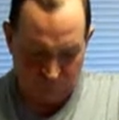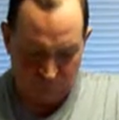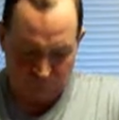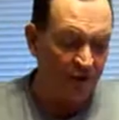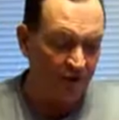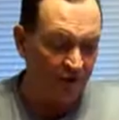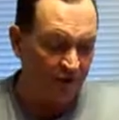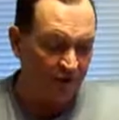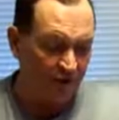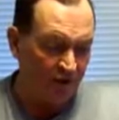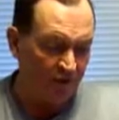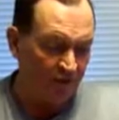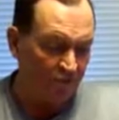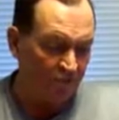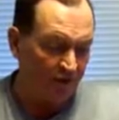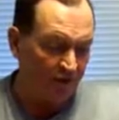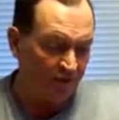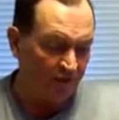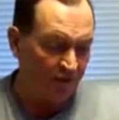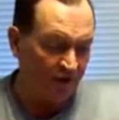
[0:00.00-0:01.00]
All the doughs
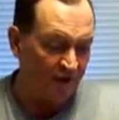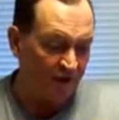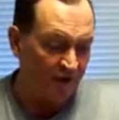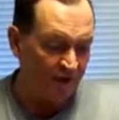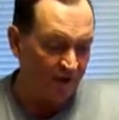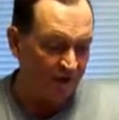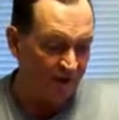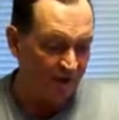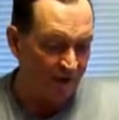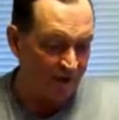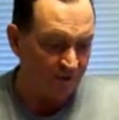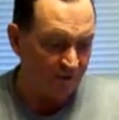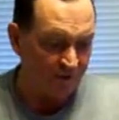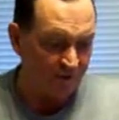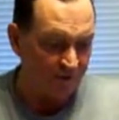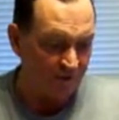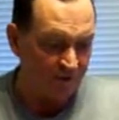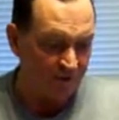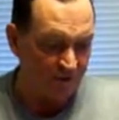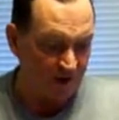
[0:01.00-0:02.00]
come together here.
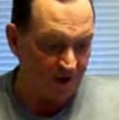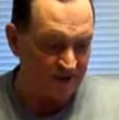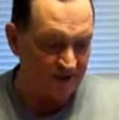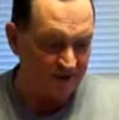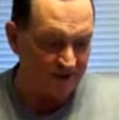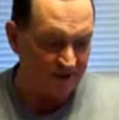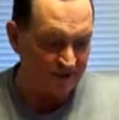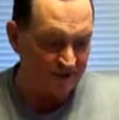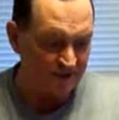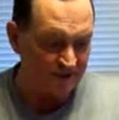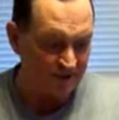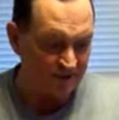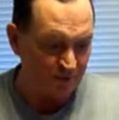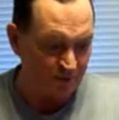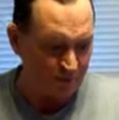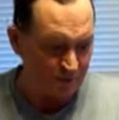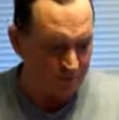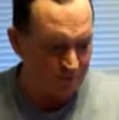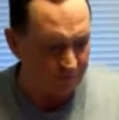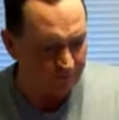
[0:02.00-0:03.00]
It's nice and smooth,